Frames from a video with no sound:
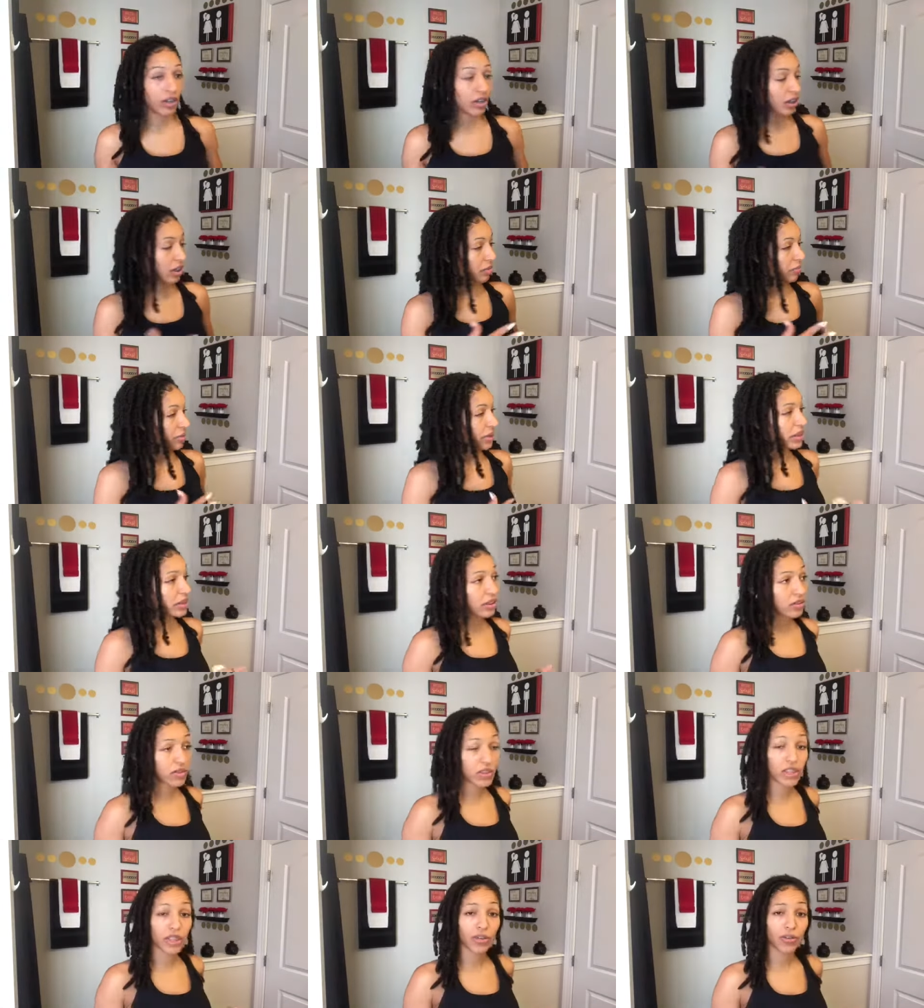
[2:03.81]
Compare
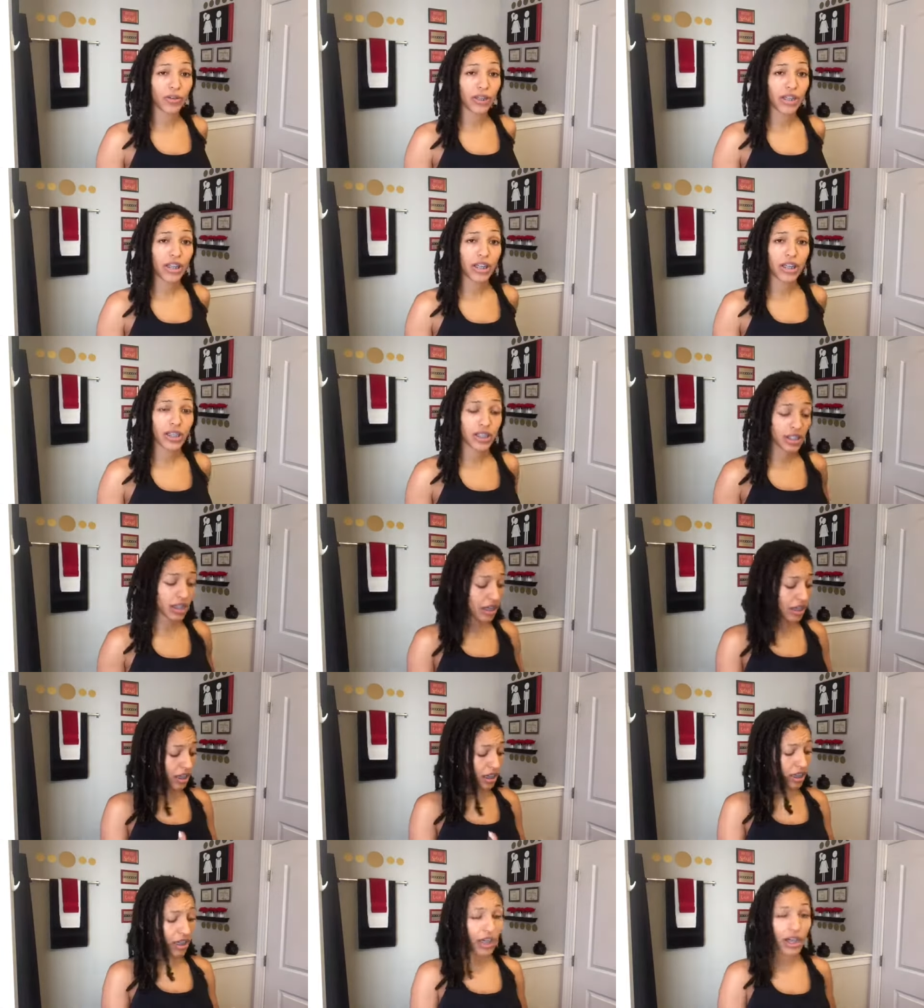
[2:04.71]
those ingredients.
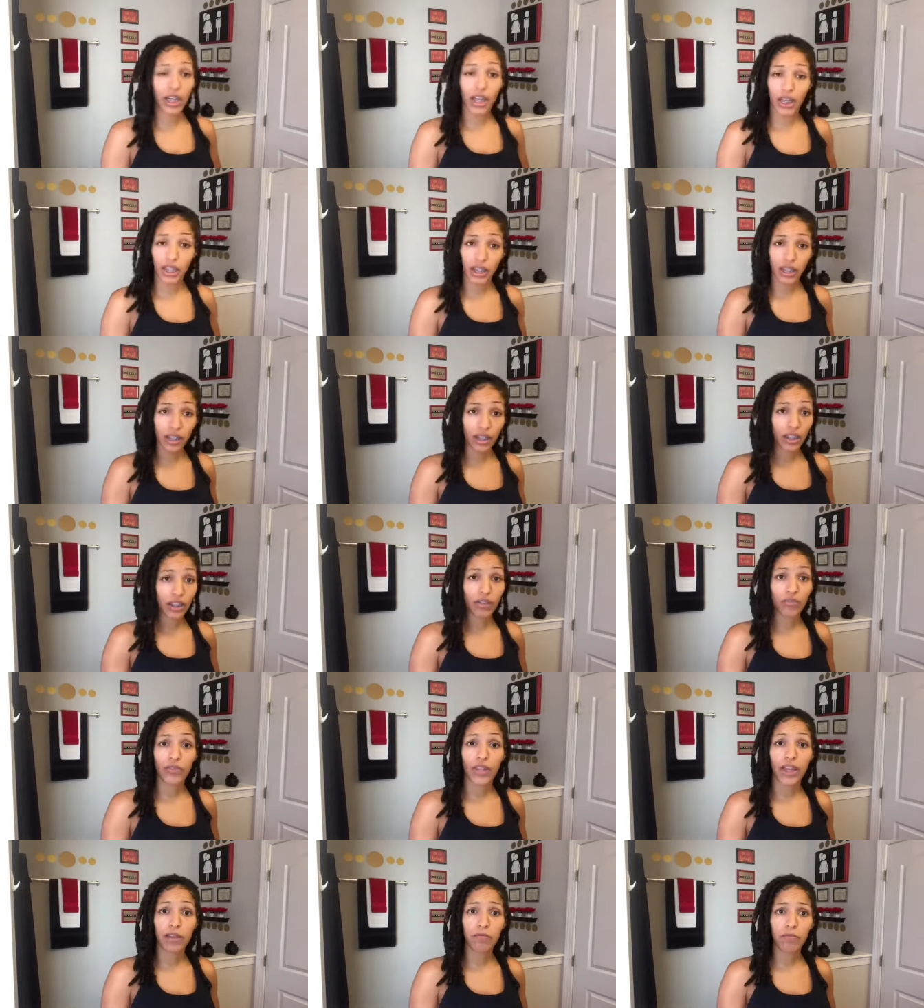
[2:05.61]
And honey,
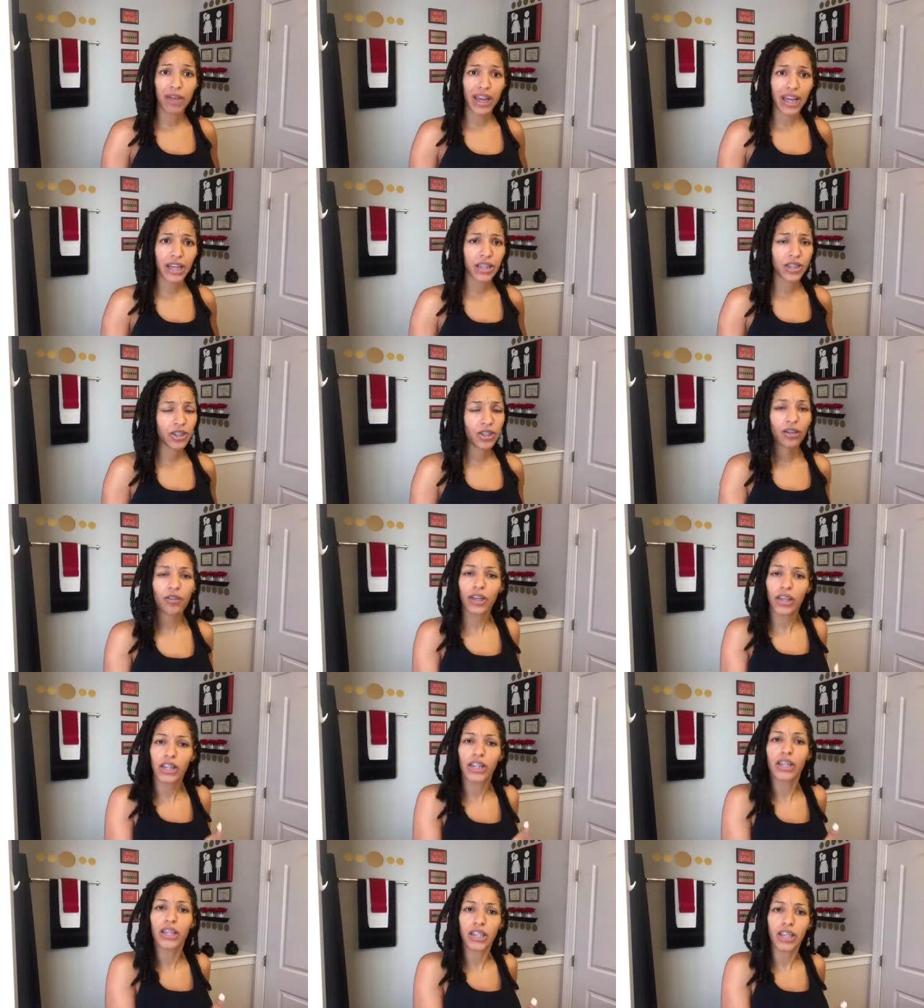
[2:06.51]
if they match, go
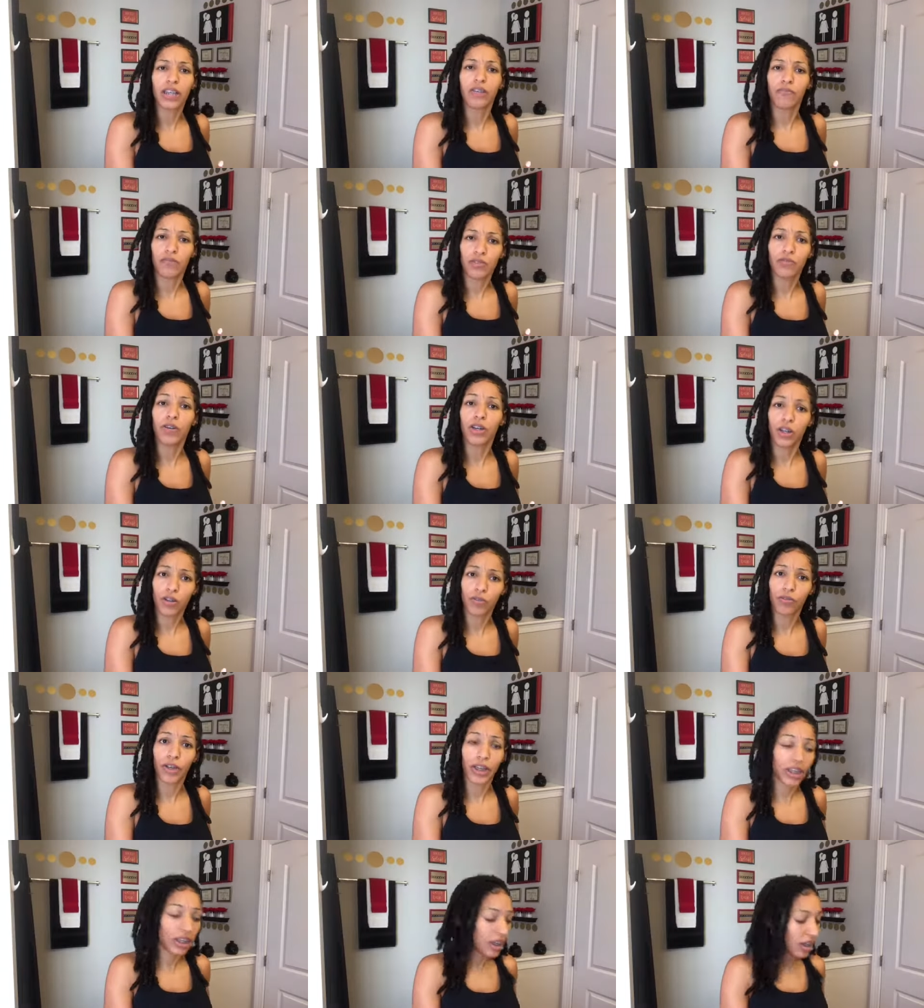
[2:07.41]
ahead and save you a
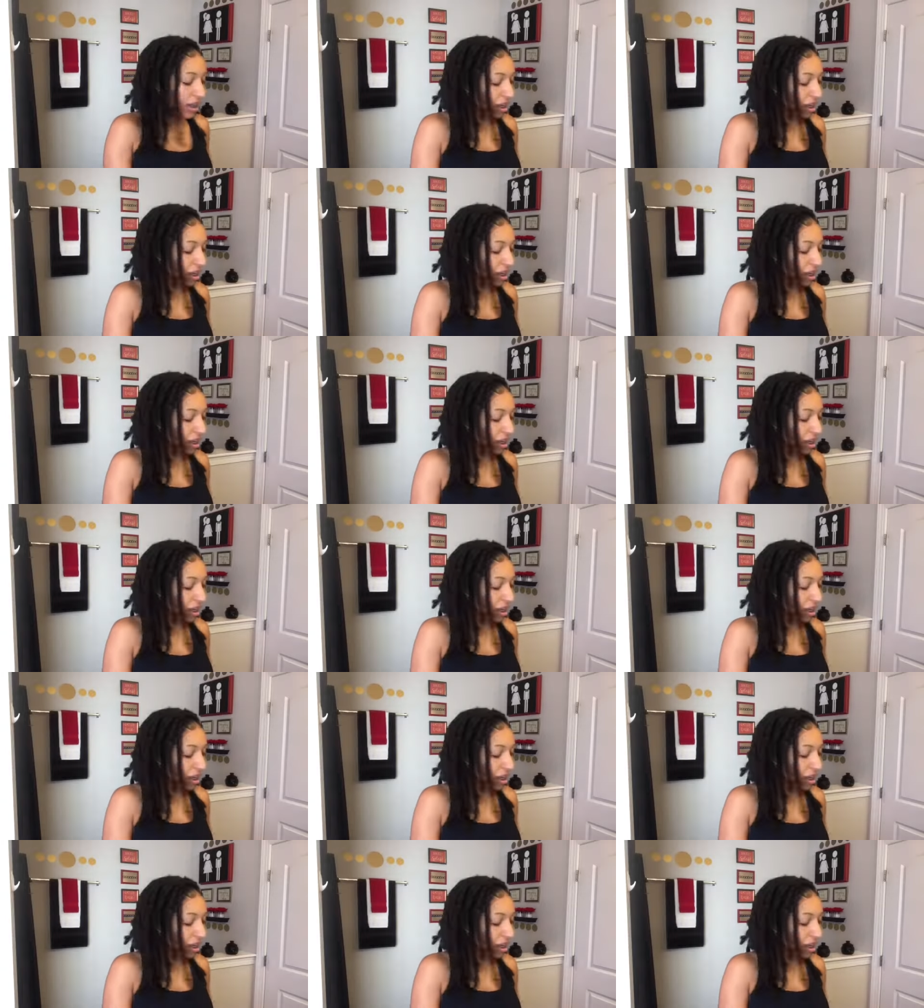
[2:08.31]
coin.